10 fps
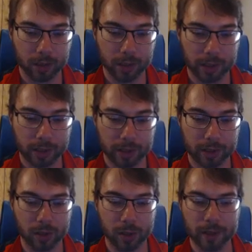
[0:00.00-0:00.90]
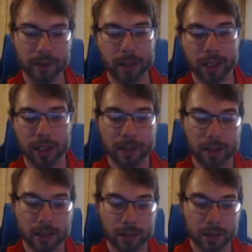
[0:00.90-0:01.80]
Alright,
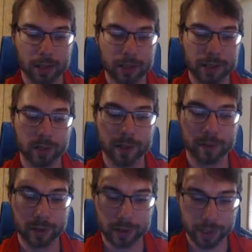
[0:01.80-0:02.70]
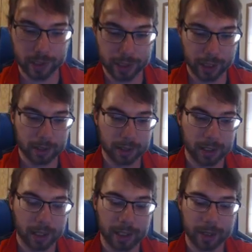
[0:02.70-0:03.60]
honestly going first with this deck's
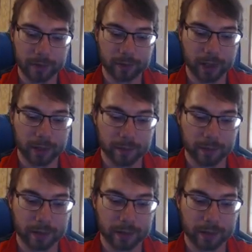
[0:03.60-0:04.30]
kind of rough.